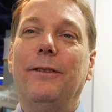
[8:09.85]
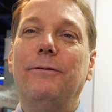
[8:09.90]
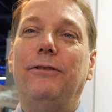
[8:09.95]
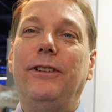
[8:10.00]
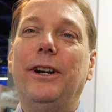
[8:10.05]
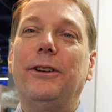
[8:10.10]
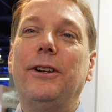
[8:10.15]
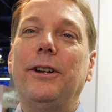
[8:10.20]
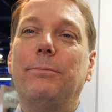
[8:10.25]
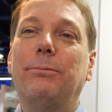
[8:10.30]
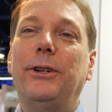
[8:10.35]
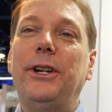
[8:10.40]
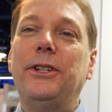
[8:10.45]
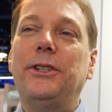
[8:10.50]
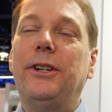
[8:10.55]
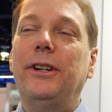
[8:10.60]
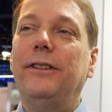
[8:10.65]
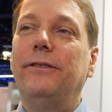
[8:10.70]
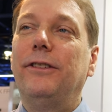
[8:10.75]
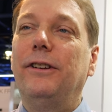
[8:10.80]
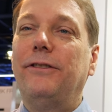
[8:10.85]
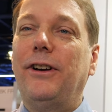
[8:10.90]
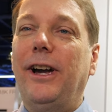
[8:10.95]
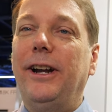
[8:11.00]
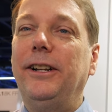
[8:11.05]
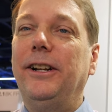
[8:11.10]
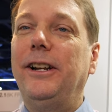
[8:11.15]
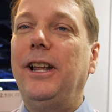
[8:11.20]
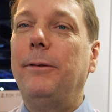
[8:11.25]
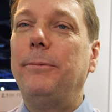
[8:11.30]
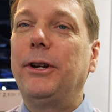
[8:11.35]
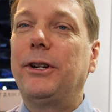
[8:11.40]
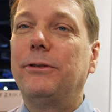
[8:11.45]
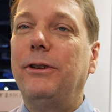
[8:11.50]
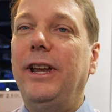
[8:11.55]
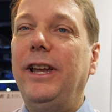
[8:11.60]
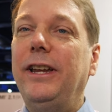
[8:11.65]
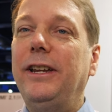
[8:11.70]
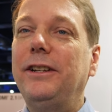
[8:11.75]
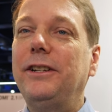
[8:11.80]
I'm very appreciative of high dynamic
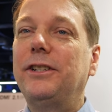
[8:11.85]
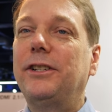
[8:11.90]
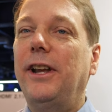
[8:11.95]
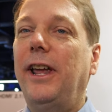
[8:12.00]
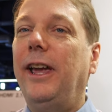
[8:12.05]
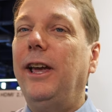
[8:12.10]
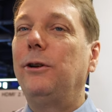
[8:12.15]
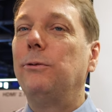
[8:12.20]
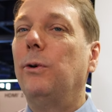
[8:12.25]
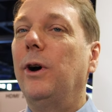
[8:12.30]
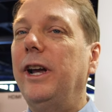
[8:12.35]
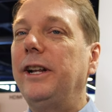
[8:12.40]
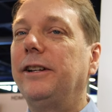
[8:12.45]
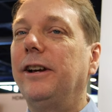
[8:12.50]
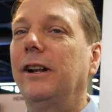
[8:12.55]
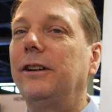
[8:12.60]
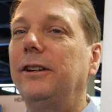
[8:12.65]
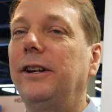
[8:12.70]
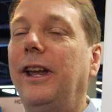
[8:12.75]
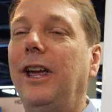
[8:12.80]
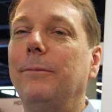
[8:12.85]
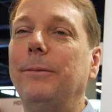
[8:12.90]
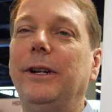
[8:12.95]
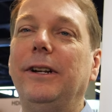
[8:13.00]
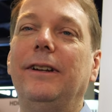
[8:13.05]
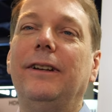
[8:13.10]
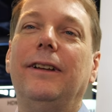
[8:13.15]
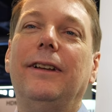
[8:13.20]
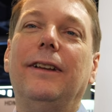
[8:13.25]
range and wide color gamut.